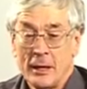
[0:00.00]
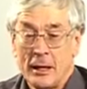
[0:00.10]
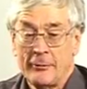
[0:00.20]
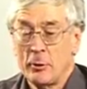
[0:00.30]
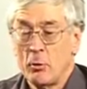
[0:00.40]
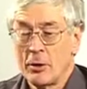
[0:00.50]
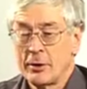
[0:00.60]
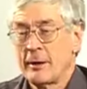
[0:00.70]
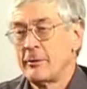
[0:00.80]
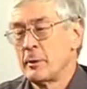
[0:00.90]
If you
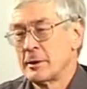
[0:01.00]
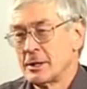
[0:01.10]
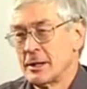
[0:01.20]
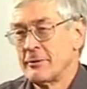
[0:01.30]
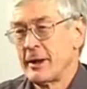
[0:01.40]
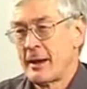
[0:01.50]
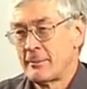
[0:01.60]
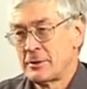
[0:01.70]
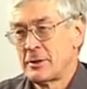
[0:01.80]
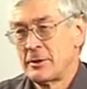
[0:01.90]
wanted everyone to live at our
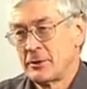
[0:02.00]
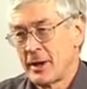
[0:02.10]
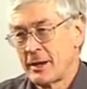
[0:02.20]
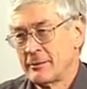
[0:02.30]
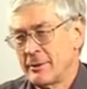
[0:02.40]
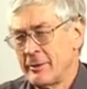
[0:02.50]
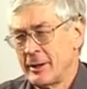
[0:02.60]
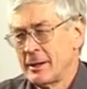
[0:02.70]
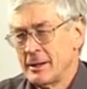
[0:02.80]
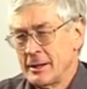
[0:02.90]
material standard of
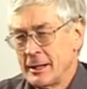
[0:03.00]
living,